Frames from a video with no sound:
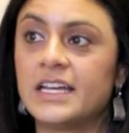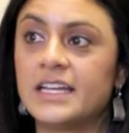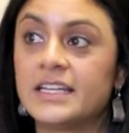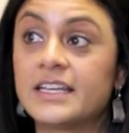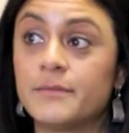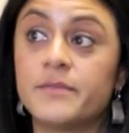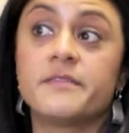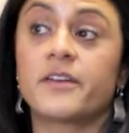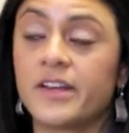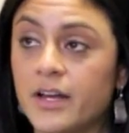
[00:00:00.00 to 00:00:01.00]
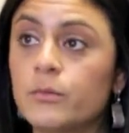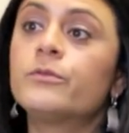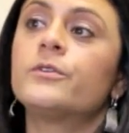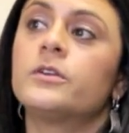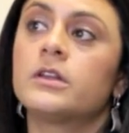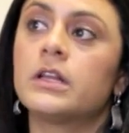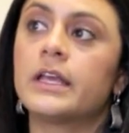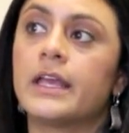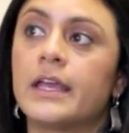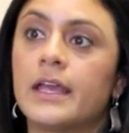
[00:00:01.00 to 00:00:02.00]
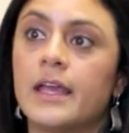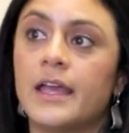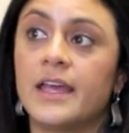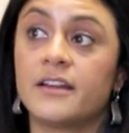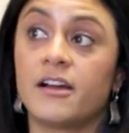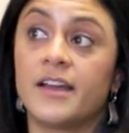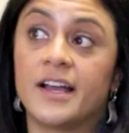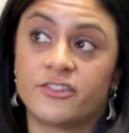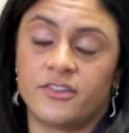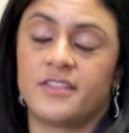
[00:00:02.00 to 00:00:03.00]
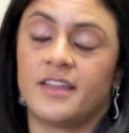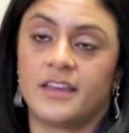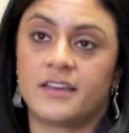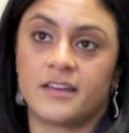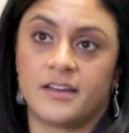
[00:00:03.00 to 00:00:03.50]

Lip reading: It can be very helpful, and I actually think,